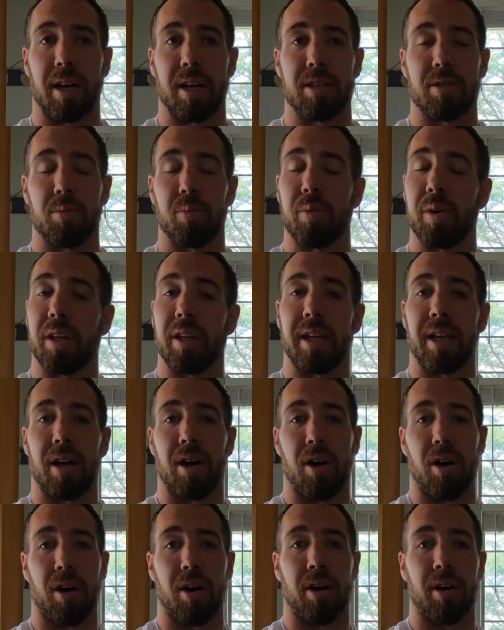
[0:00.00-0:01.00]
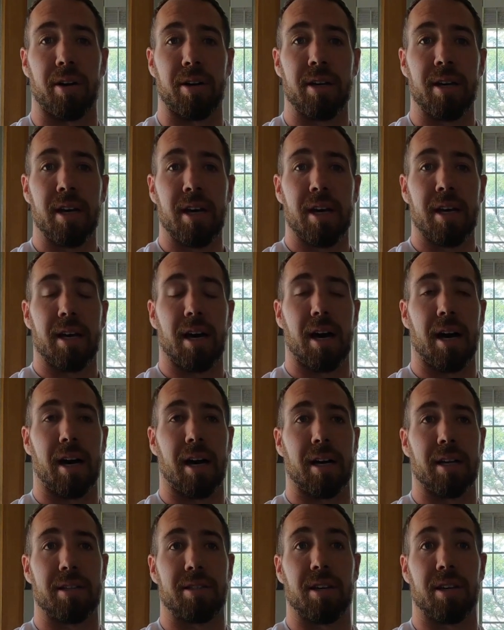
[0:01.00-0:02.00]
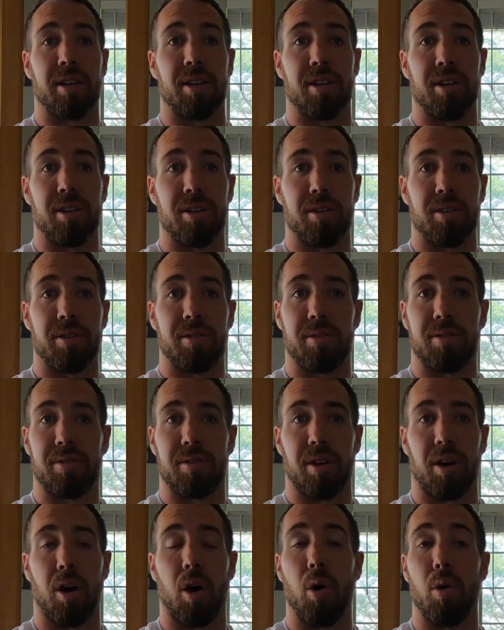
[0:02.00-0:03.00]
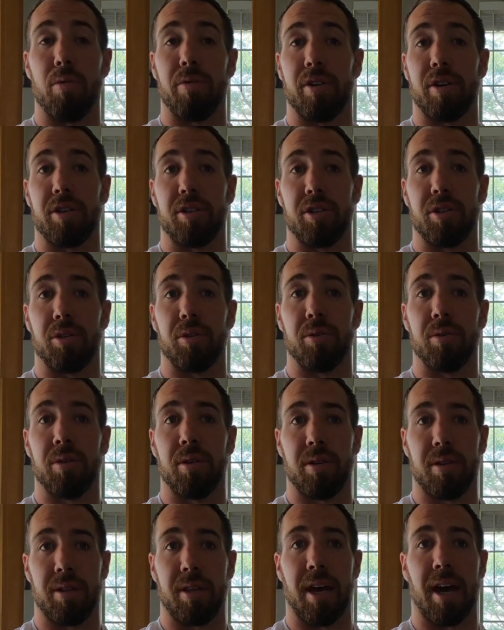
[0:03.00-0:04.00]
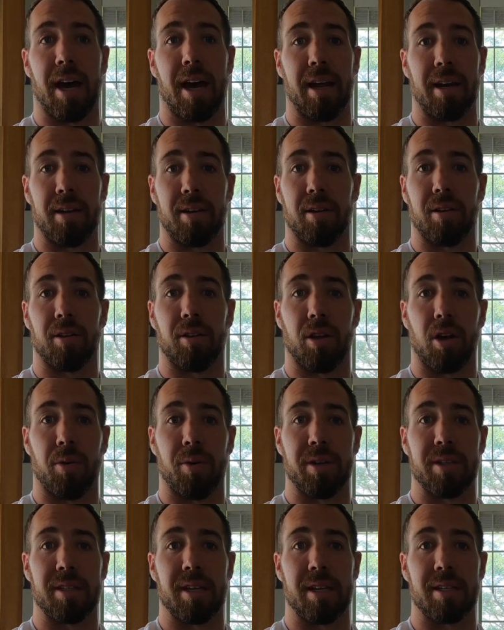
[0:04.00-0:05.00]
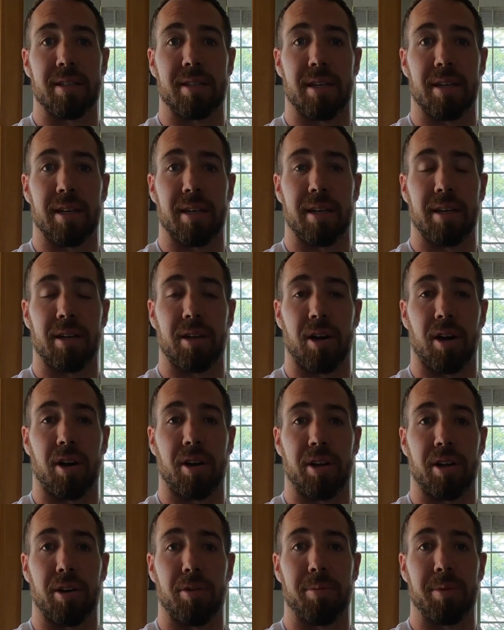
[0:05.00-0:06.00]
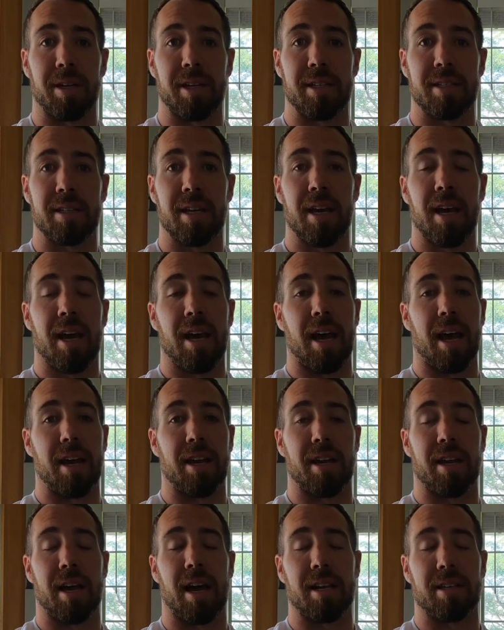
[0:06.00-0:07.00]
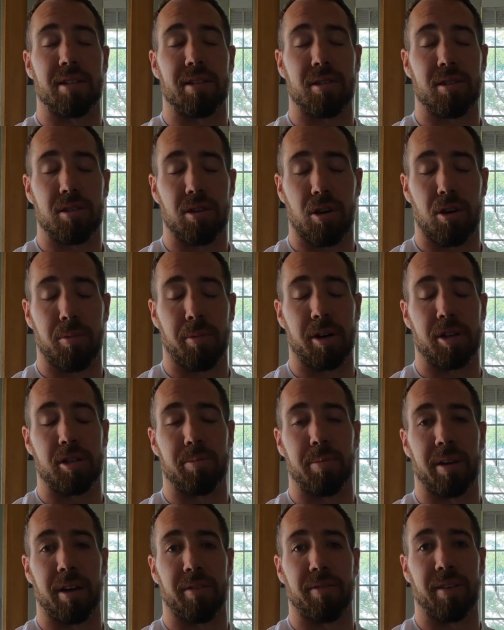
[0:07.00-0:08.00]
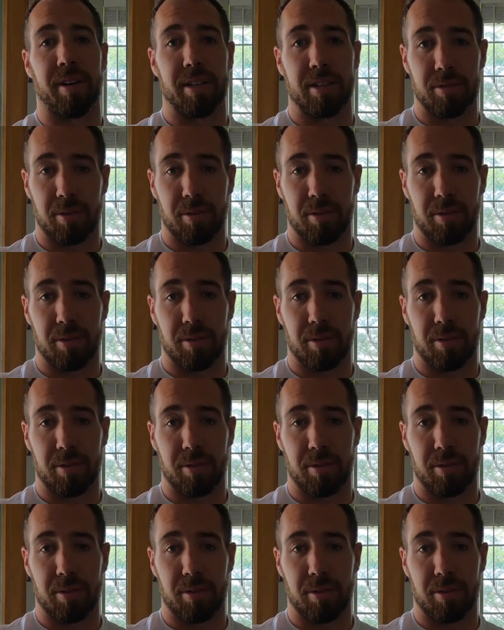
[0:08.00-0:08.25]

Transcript: It's really hard to overdo that low intensity cardio piece, and it has so much benefit.